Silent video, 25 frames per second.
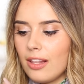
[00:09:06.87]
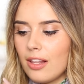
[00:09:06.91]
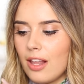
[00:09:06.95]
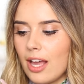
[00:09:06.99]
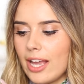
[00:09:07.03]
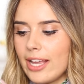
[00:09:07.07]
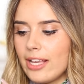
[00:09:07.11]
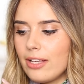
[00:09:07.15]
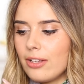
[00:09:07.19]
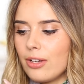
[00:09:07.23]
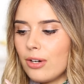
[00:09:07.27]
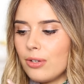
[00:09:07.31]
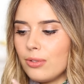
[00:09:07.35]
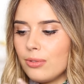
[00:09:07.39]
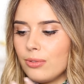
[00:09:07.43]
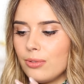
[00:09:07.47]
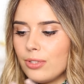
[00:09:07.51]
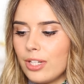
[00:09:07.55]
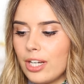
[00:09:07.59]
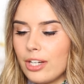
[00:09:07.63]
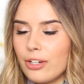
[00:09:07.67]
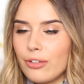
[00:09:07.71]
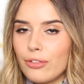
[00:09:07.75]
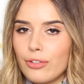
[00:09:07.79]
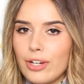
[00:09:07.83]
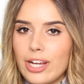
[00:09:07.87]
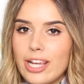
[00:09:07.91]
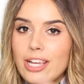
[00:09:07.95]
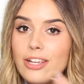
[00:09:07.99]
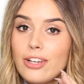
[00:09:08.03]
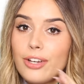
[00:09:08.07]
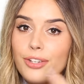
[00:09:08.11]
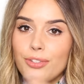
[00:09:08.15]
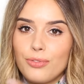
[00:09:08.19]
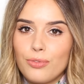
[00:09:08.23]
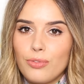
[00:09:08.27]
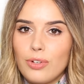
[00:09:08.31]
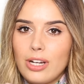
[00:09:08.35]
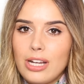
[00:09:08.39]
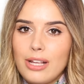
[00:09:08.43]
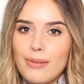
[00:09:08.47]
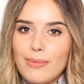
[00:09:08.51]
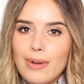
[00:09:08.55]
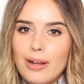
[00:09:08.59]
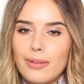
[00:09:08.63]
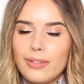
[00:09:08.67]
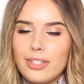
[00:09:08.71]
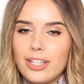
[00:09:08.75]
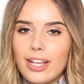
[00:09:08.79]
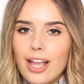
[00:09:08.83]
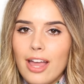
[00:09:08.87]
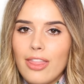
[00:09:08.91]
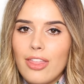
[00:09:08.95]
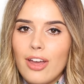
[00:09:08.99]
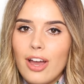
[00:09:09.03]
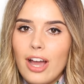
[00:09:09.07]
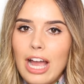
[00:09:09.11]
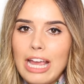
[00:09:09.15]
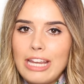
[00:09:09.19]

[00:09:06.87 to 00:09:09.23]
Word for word: light gold and green goes really well together.